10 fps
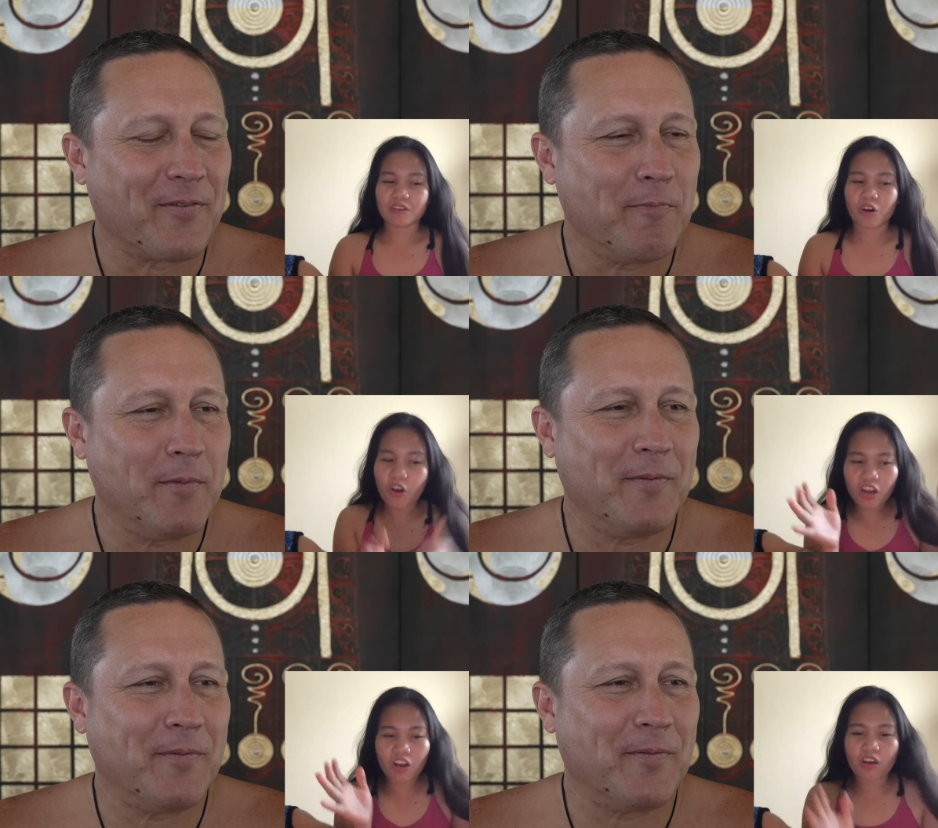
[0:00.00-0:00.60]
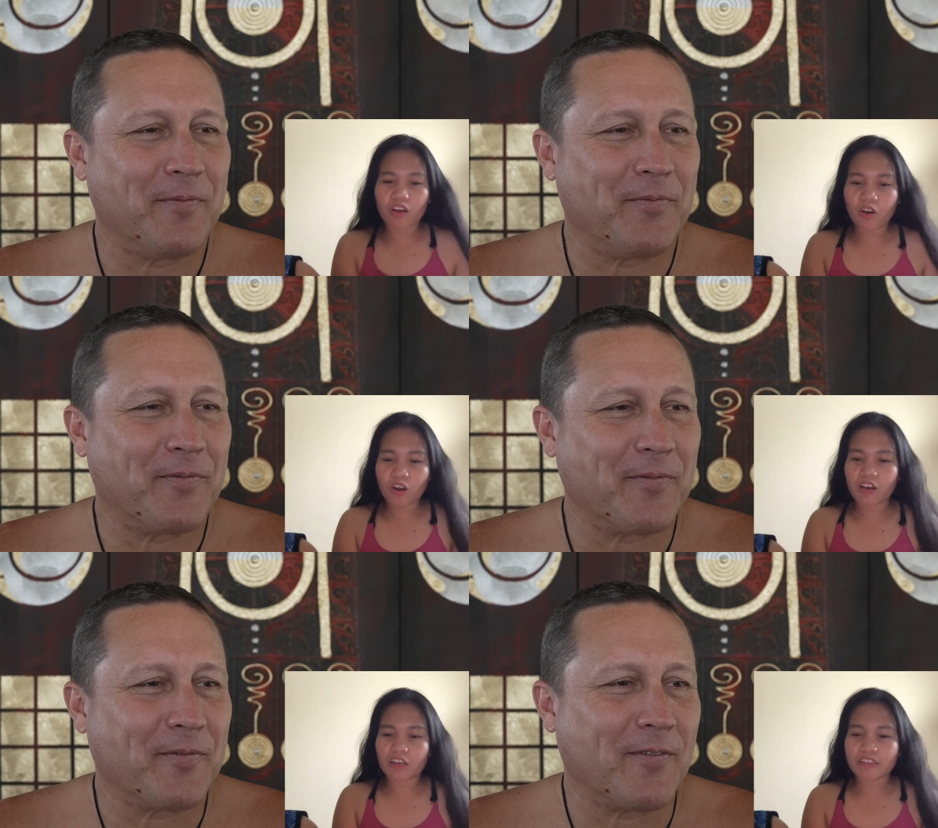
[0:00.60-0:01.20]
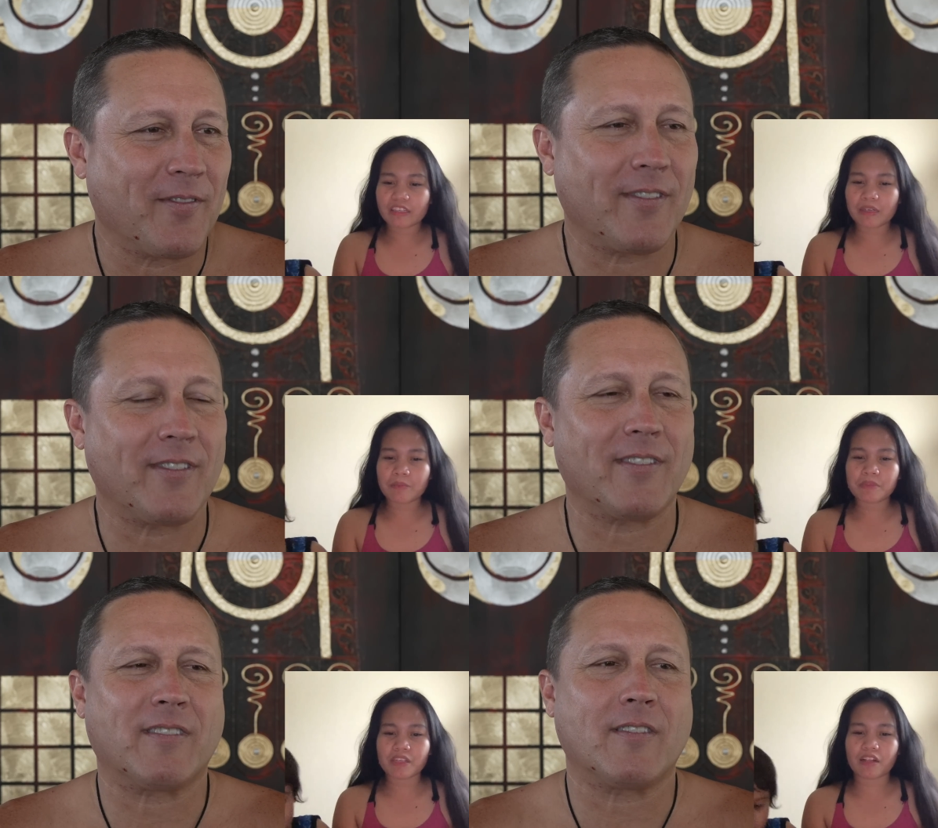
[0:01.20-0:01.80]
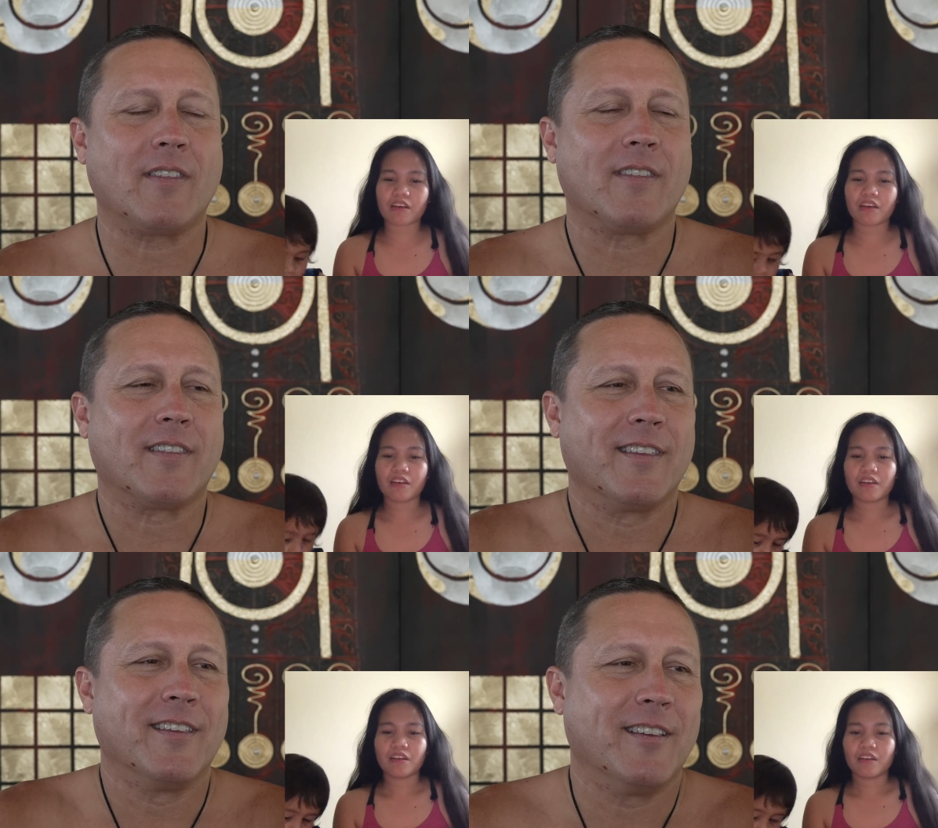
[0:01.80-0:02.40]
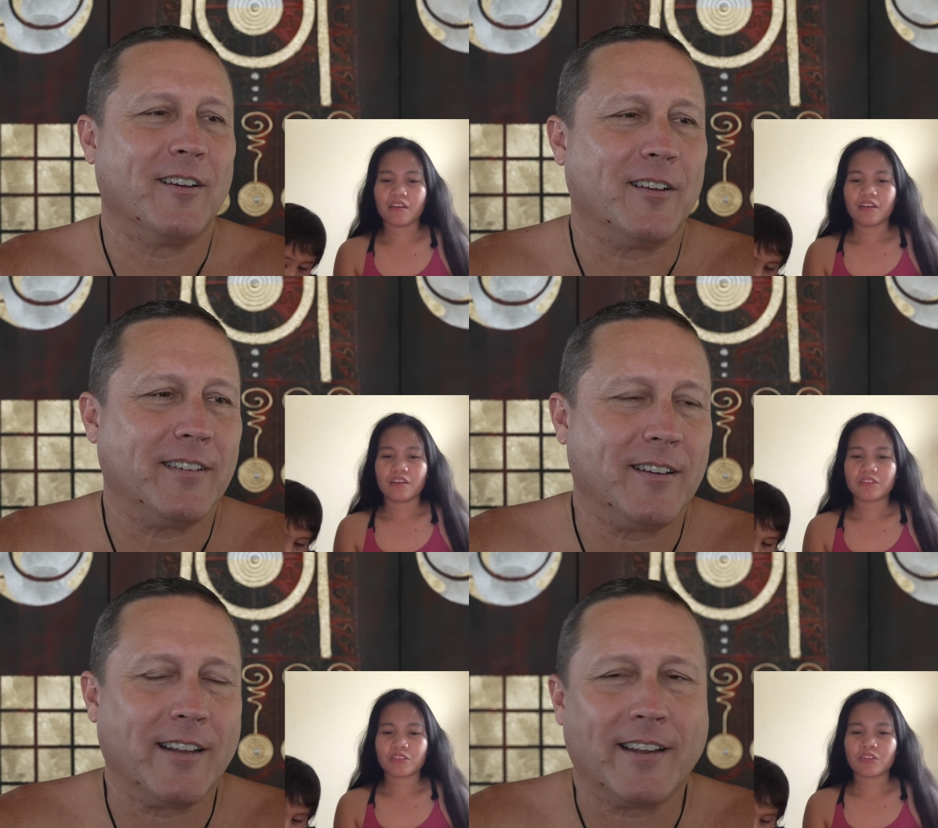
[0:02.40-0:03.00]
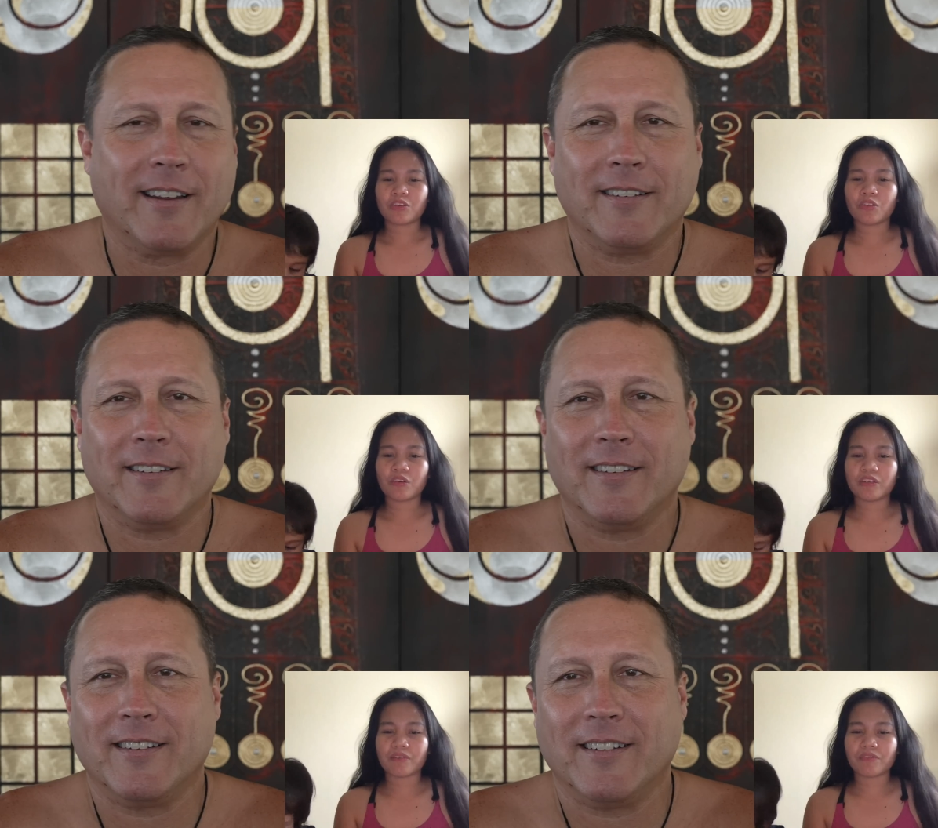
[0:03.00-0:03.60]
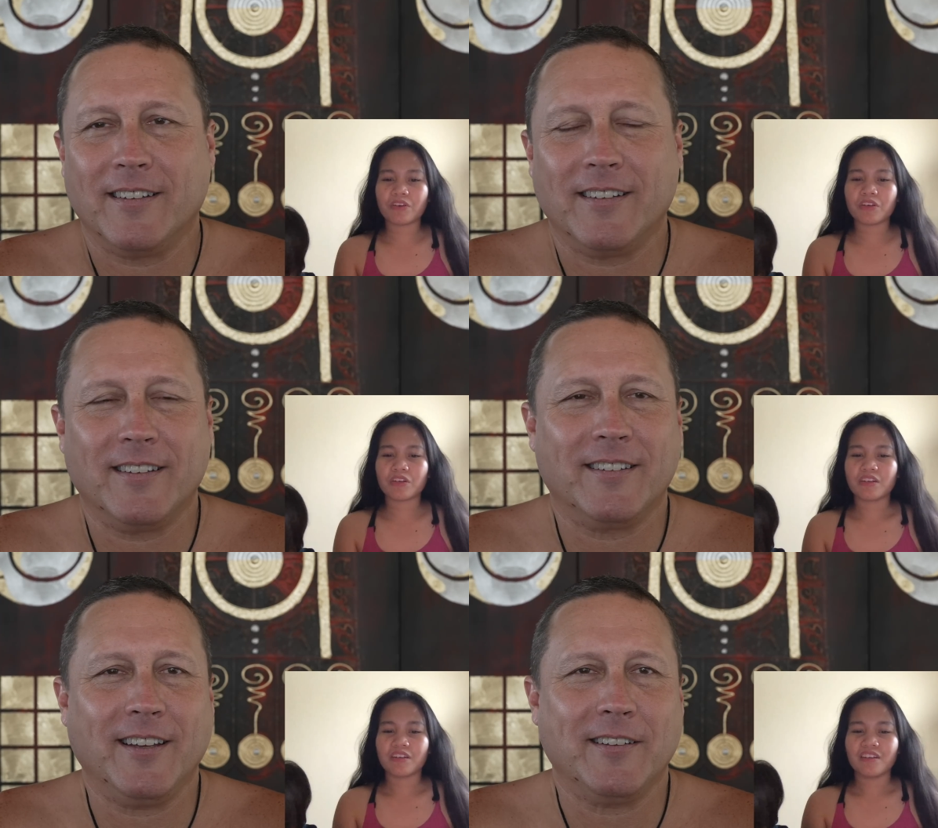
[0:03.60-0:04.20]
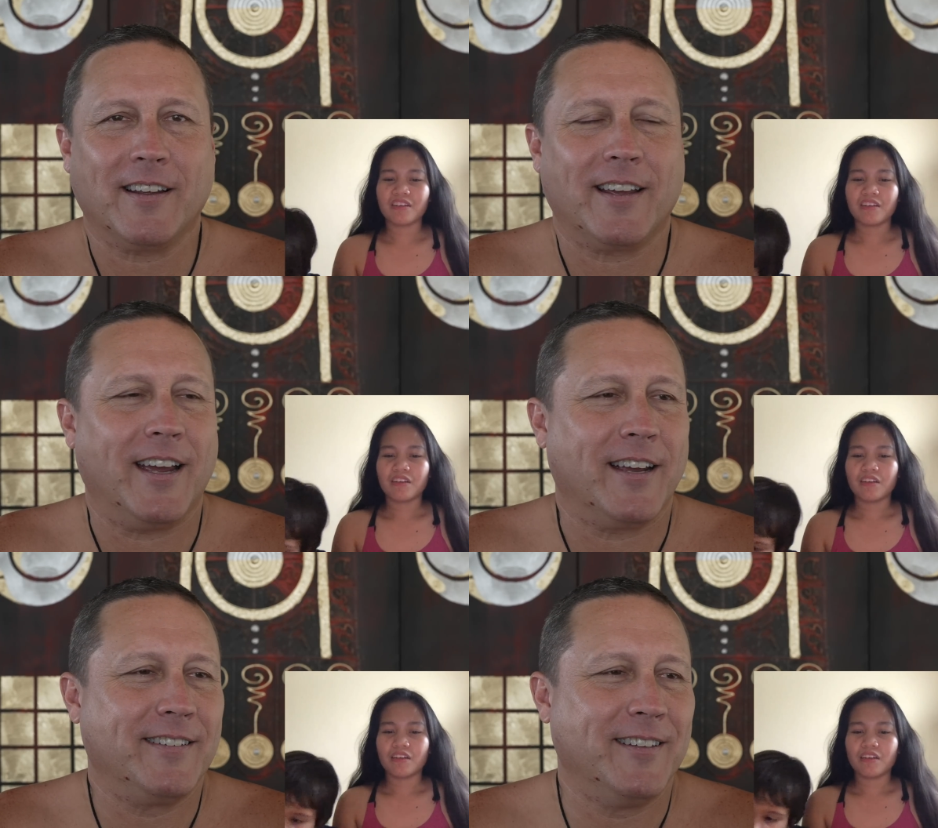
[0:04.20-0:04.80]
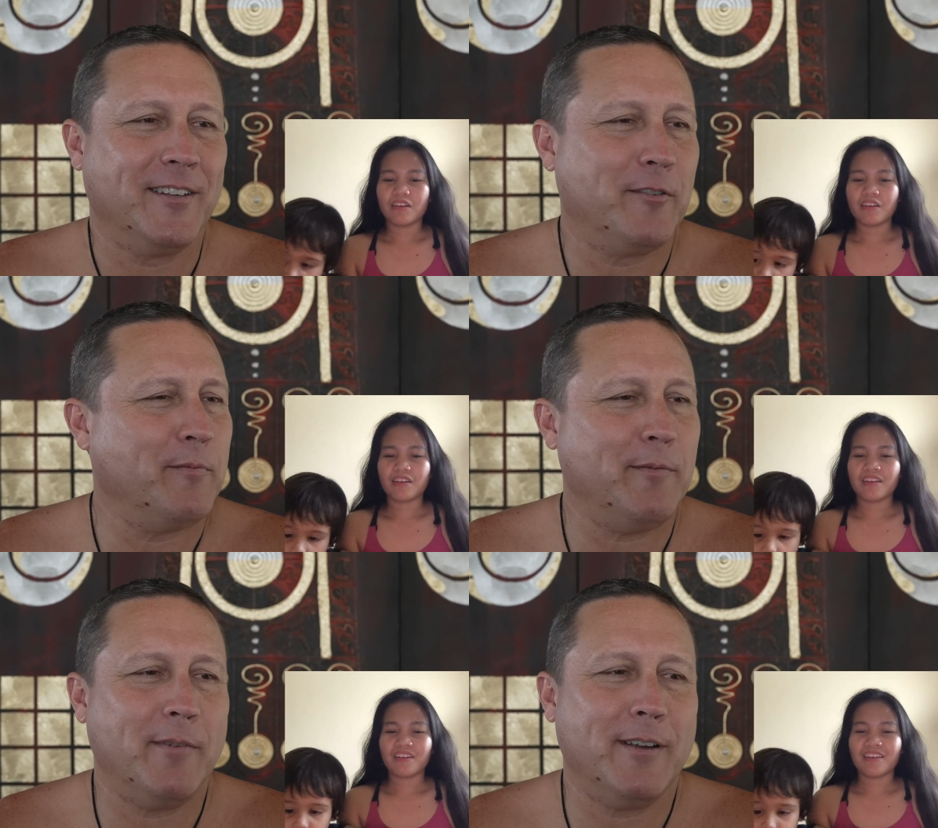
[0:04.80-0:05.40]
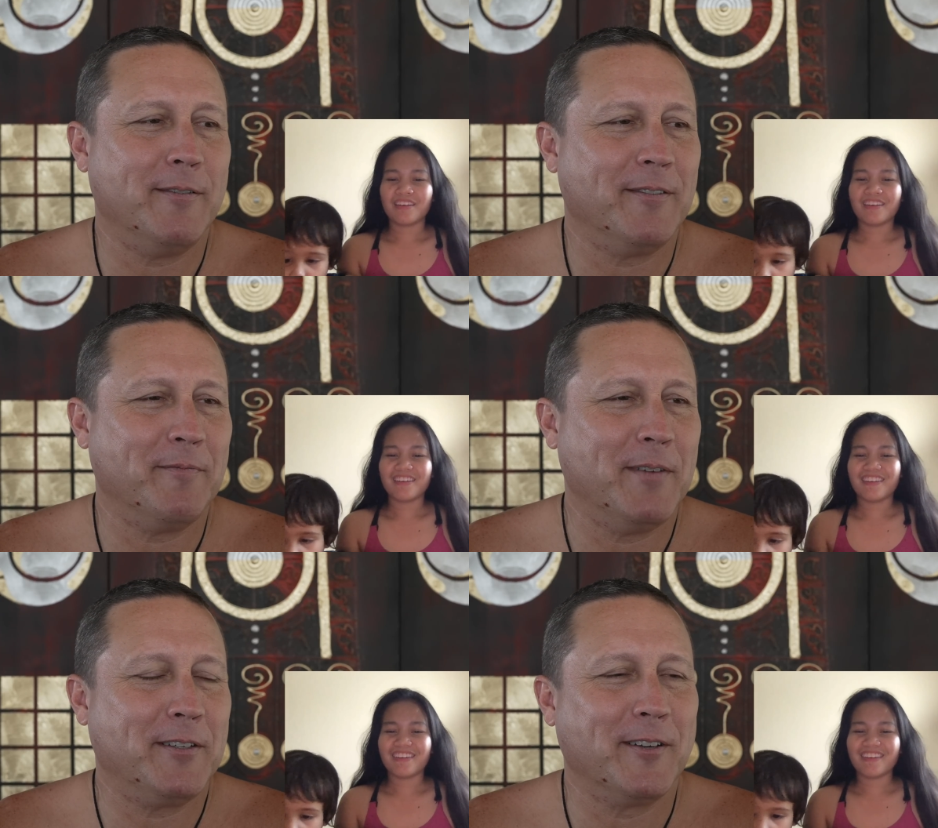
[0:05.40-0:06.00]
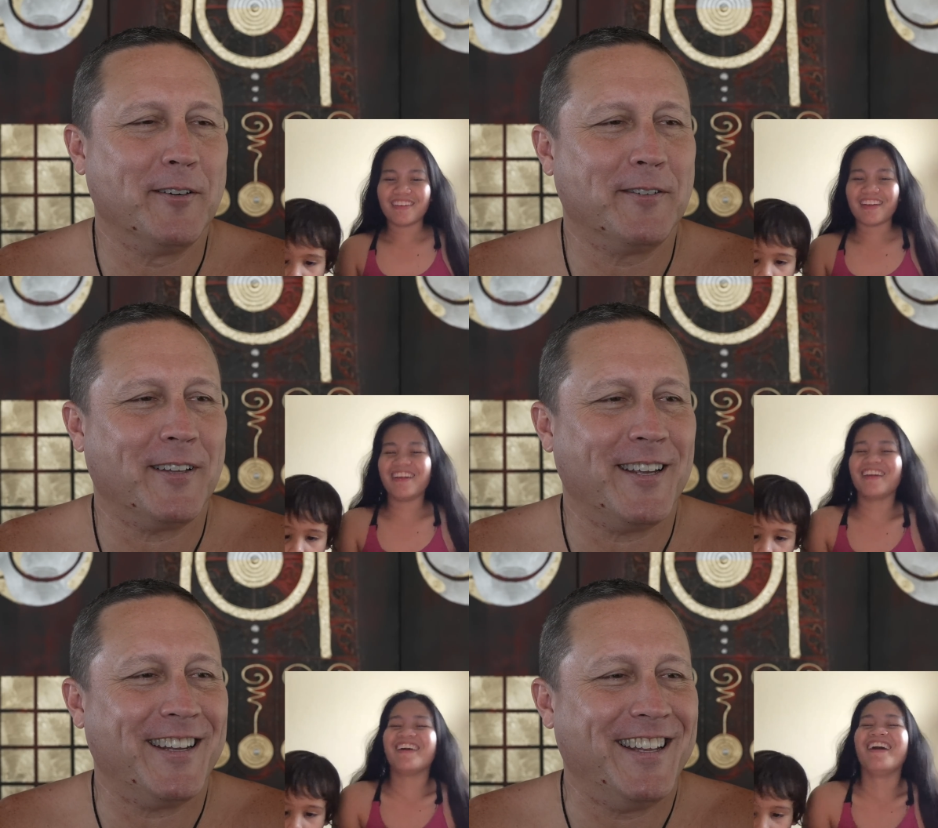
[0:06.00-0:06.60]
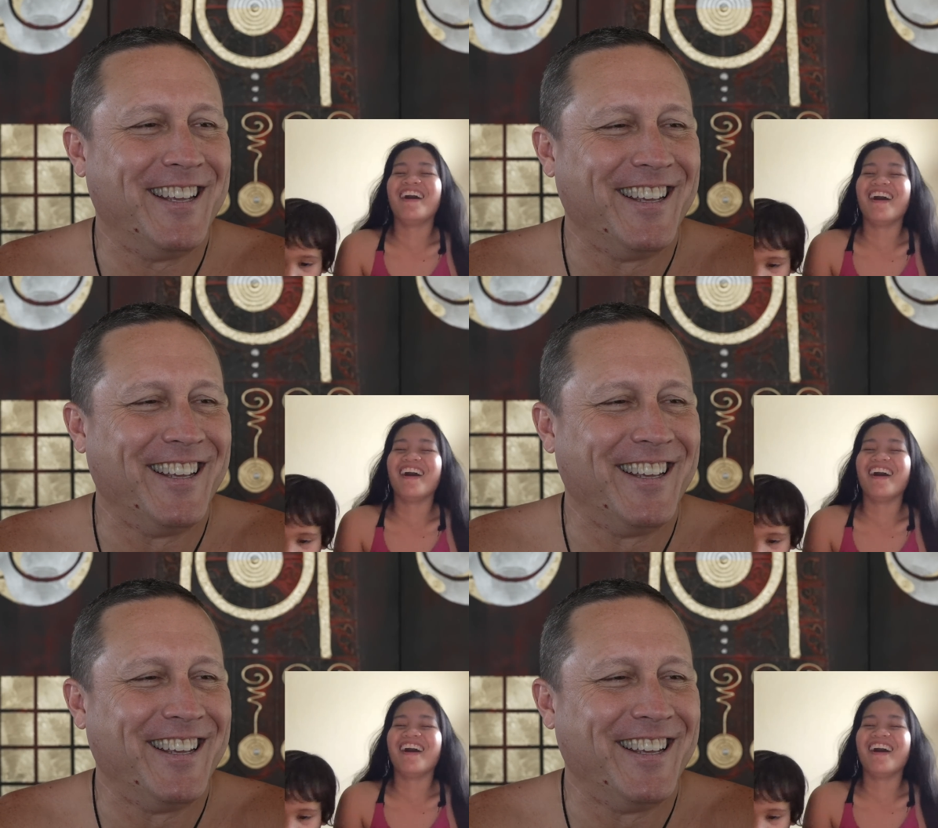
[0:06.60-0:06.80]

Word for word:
Speaker 1: all the Creamsilk.
Speaker 2: Now, it sounds like...
Speaker 1: Threw in the floor.
Speaker 2: It sounds like an accident to me, baby. Misunderstanding.